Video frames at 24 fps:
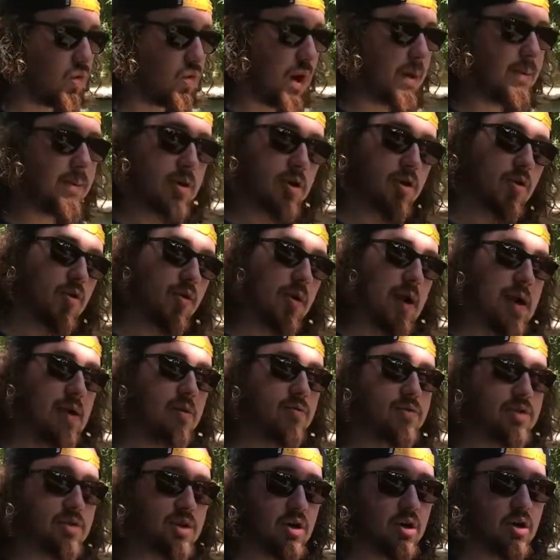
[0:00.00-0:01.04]
rubber
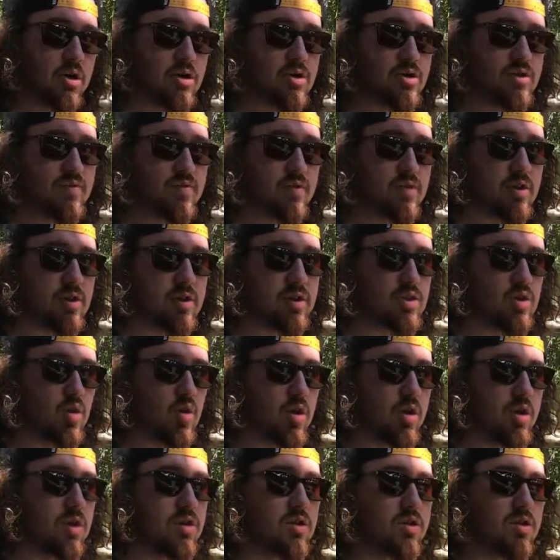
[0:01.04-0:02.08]
ground targets for like
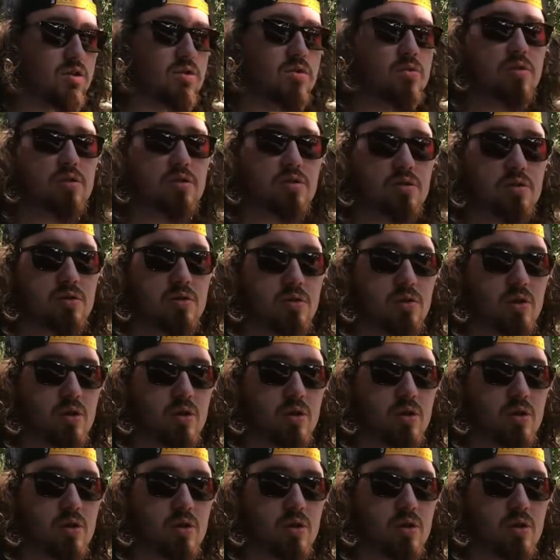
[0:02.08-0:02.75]
22s